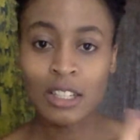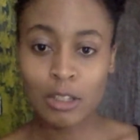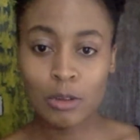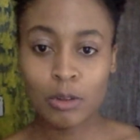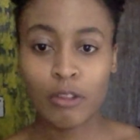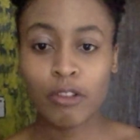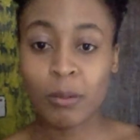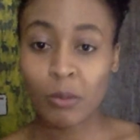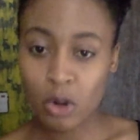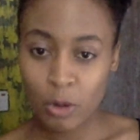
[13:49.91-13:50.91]
you
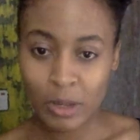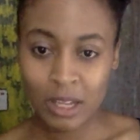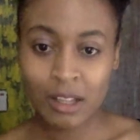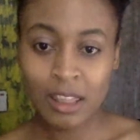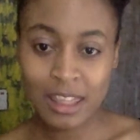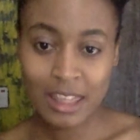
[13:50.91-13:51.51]
from going